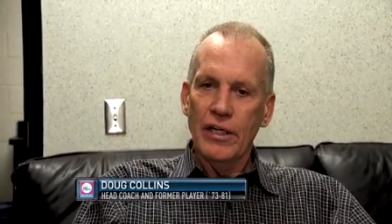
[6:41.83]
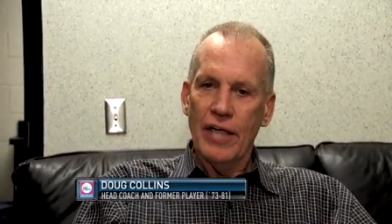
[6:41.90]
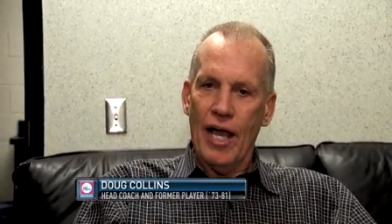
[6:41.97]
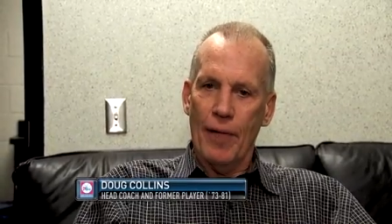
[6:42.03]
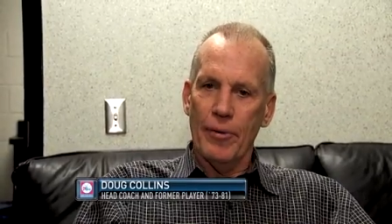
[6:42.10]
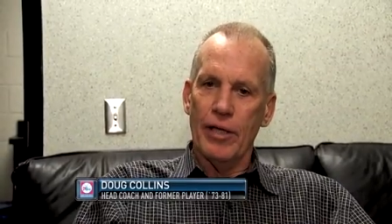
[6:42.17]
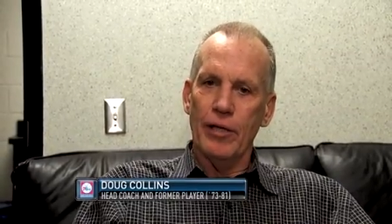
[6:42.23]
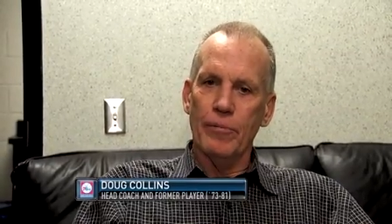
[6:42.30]

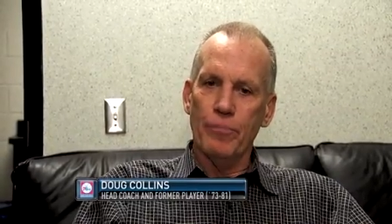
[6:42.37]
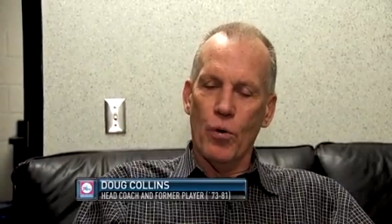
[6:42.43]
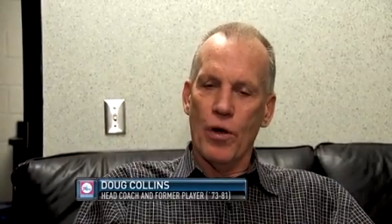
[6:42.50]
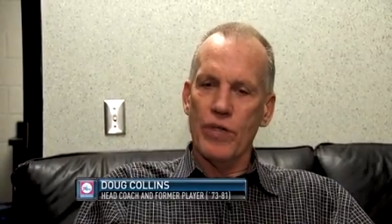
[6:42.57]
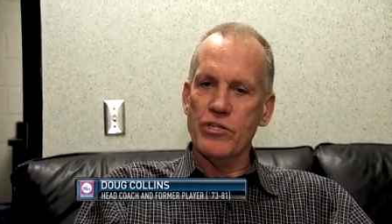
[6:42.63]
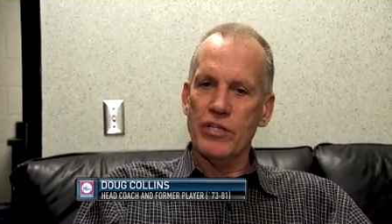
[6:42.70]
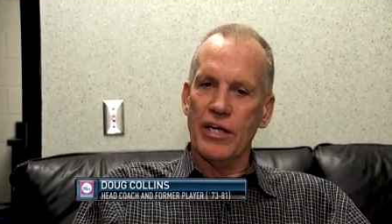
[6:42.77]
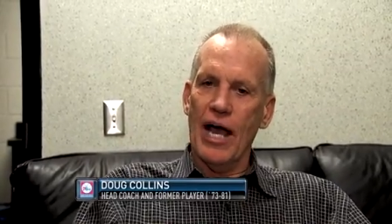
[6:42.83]
how many
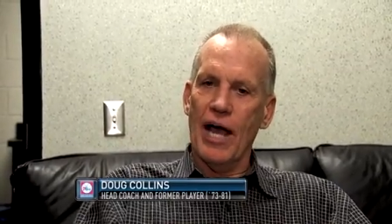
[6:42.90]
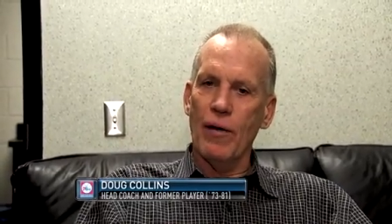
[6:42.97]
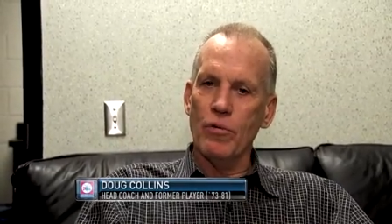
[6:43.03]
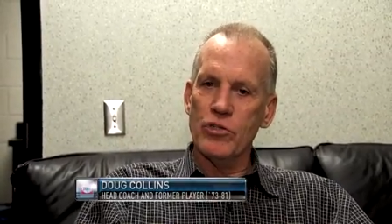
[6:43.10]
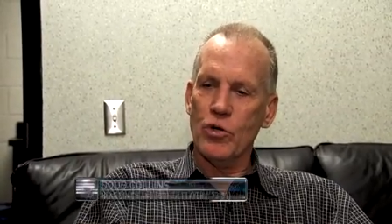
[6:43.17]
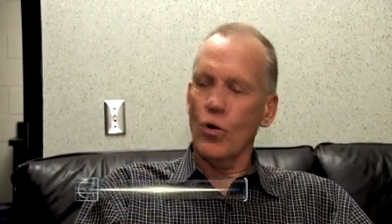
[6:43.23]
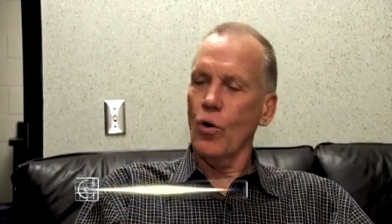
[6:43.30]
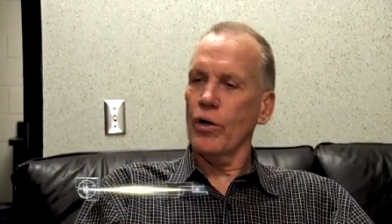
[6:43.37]
points a guy
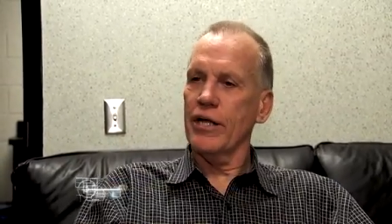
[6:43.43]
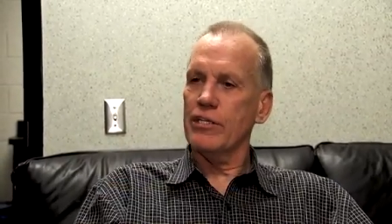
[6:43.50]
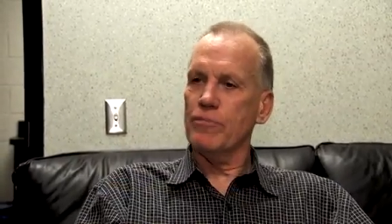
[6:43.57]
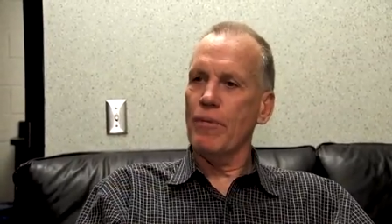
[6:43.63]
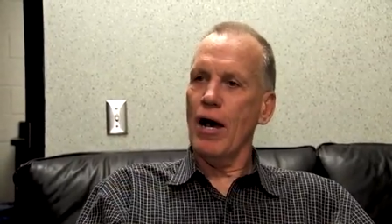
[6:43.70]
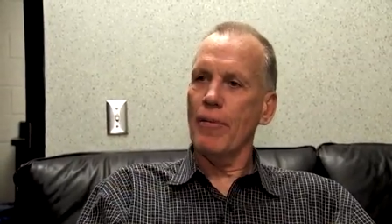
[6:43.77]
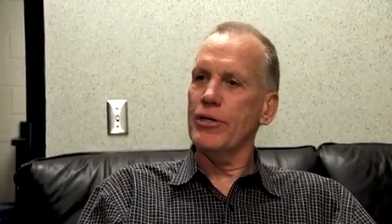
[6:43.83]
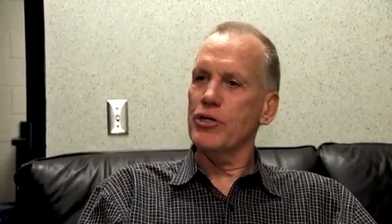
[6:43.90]
would score against
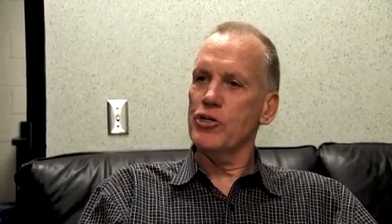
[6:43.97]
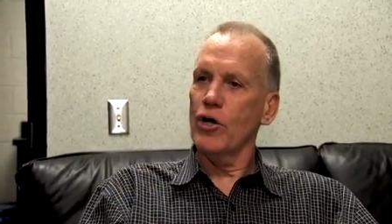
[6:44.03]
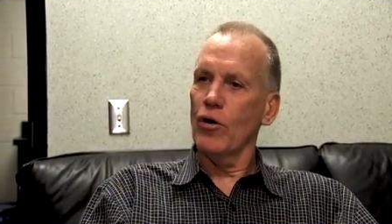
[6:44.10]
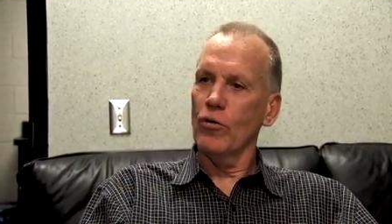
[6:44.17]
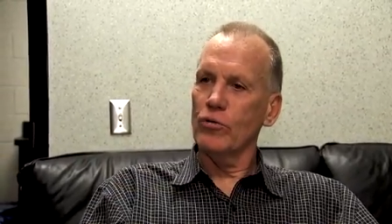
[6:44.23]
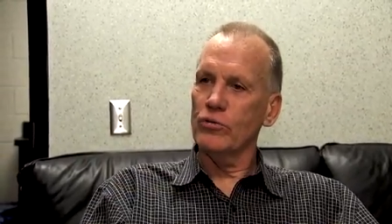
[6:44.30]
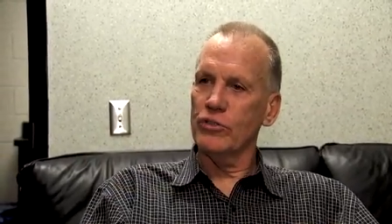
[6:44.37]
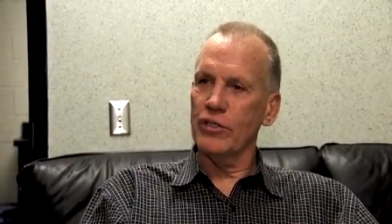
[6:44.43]
Bobby
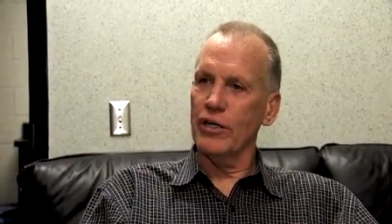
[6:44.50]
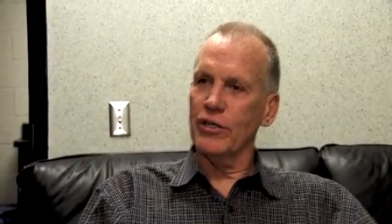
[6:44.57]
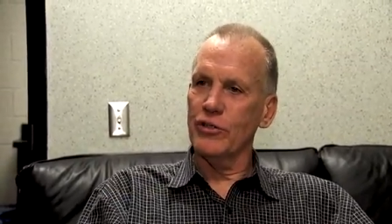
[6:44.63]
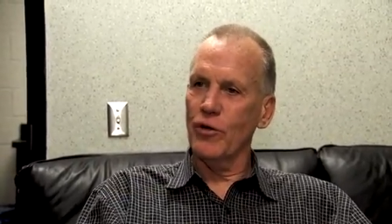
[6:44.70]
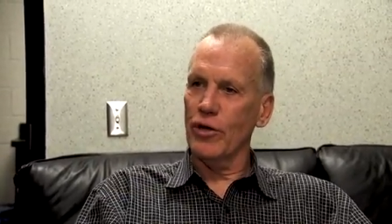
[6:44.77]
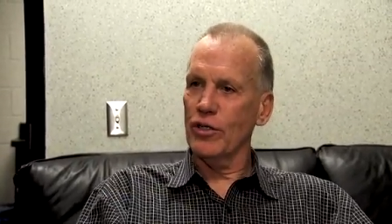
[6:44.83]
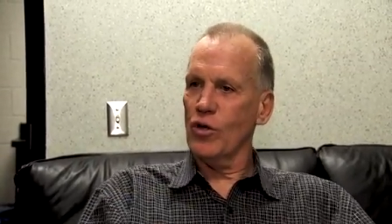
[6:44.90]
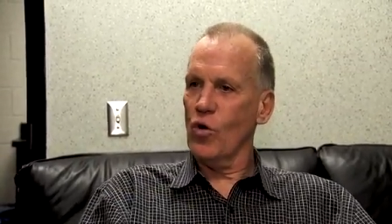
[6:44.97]
Jones uh,
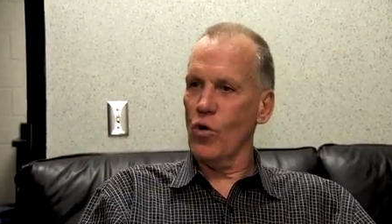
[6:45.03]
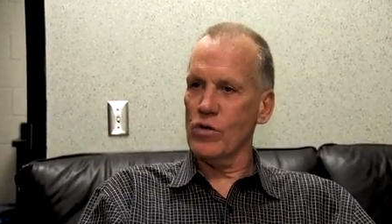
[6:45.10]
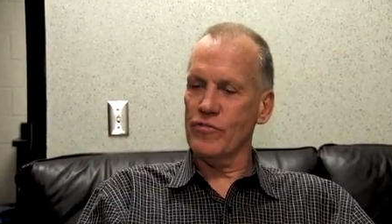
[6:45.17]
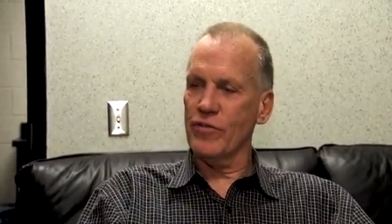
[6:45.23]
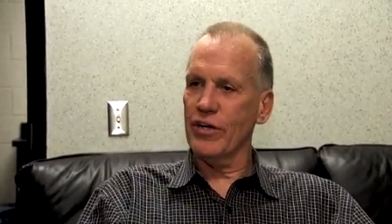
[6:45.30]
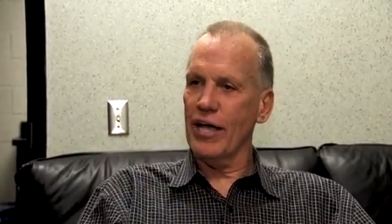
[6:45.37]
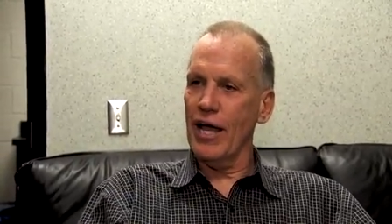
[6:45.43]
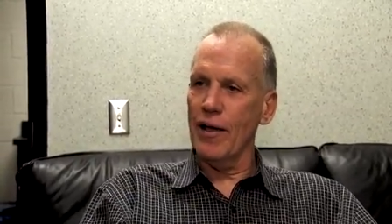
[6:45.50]
during the course
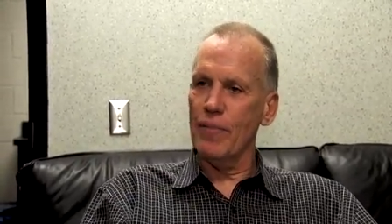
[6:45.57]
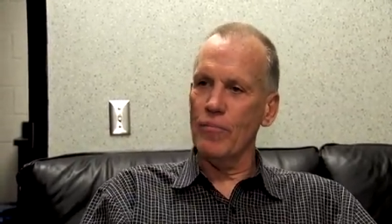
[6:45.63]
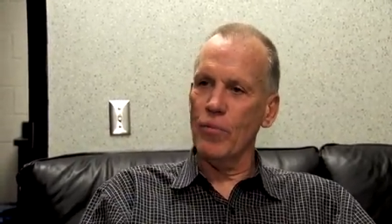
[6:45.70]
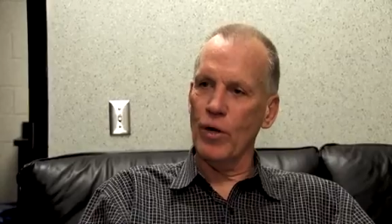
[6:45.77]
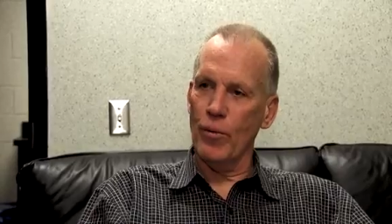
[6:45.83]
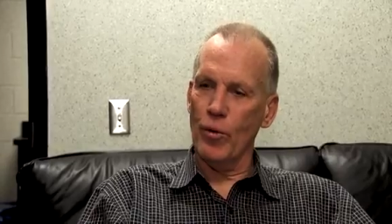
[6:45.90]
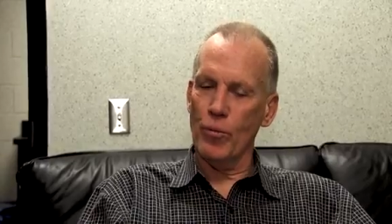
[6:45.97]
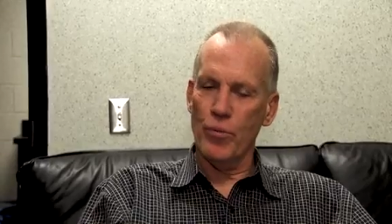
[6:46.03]
of a game
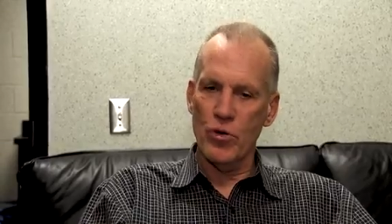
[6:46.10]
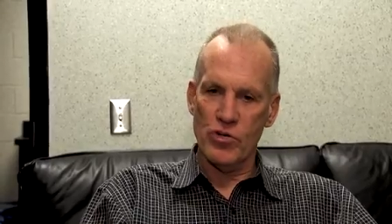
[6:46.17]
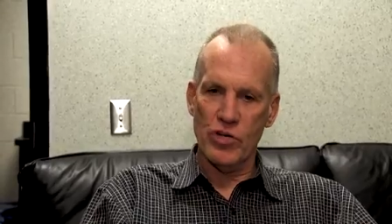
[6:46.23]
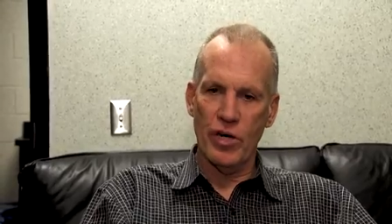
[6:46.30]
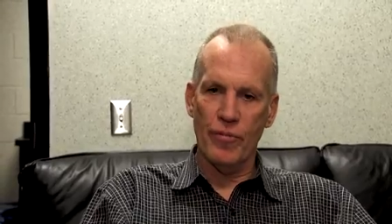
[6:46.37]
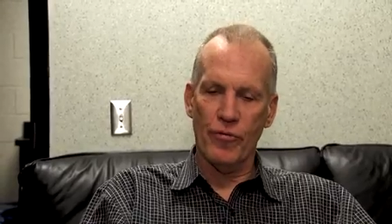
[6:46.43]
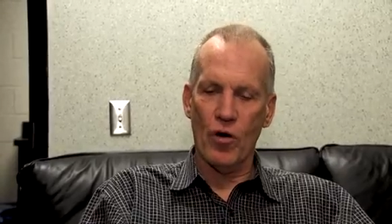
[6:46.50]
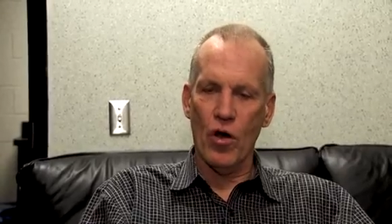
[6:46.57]
when we were
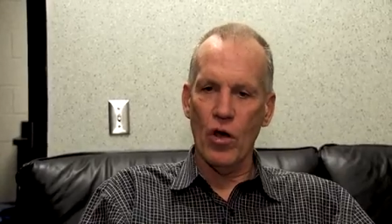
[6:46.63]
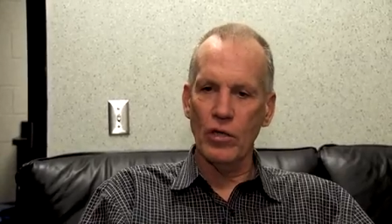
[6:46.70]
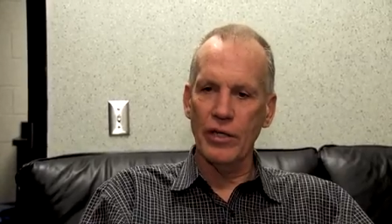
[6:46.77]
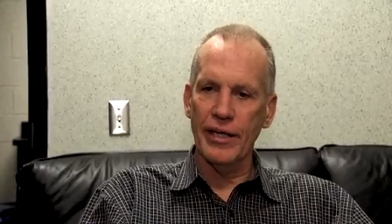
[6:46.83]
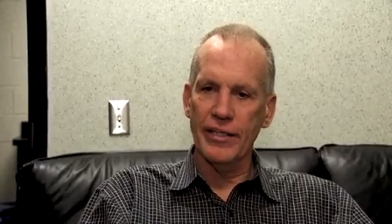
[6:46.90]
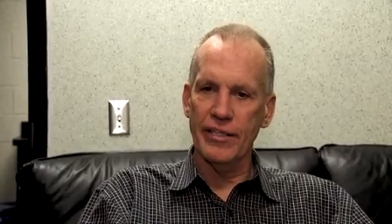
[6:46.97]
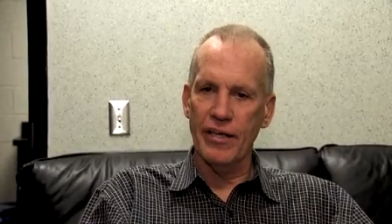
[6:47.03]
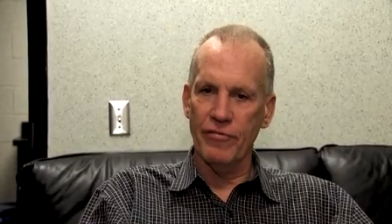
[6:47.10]
pushing him for
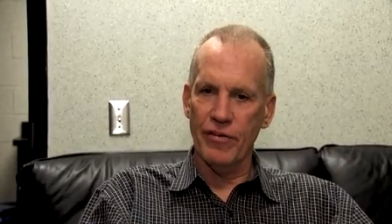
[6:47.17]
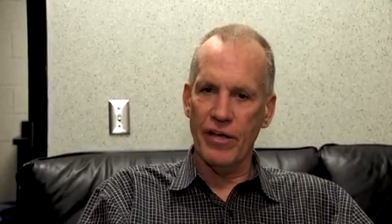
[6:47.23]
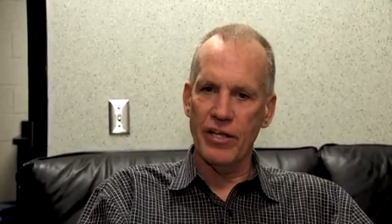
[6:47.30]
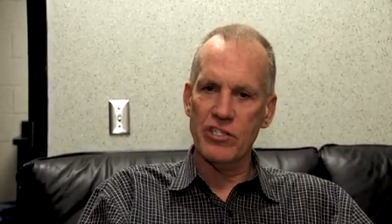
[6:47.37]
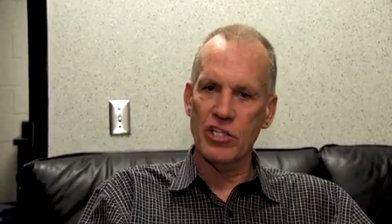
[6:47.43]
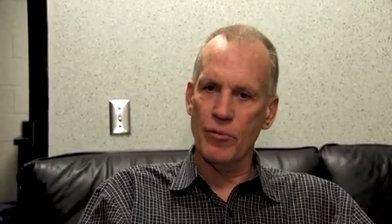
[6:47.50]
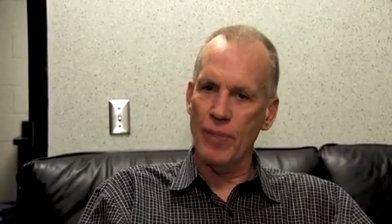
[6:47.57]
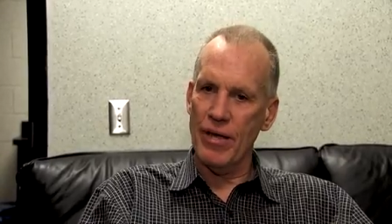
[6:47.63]
all-league
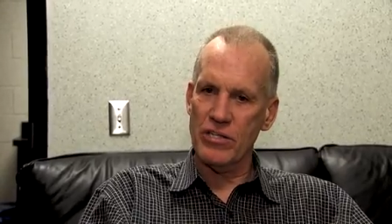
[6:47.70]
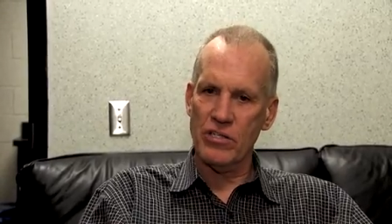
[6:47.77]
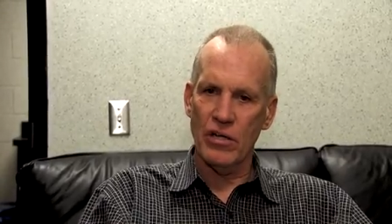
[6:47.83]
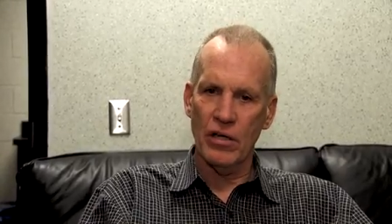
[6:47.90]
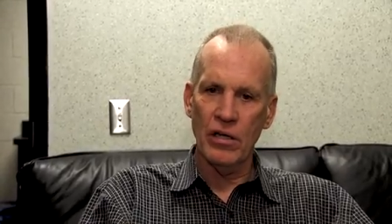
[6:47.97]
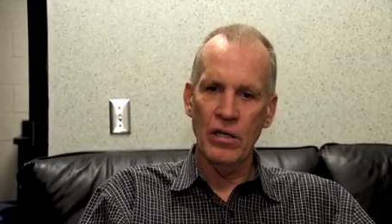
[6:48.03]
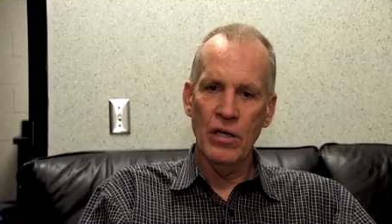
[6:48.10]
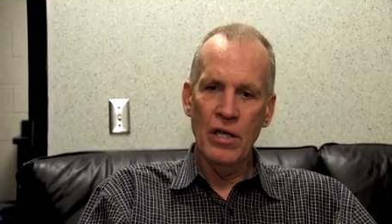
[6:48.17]
defense and the best
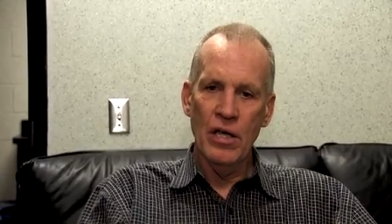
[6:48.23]
uh,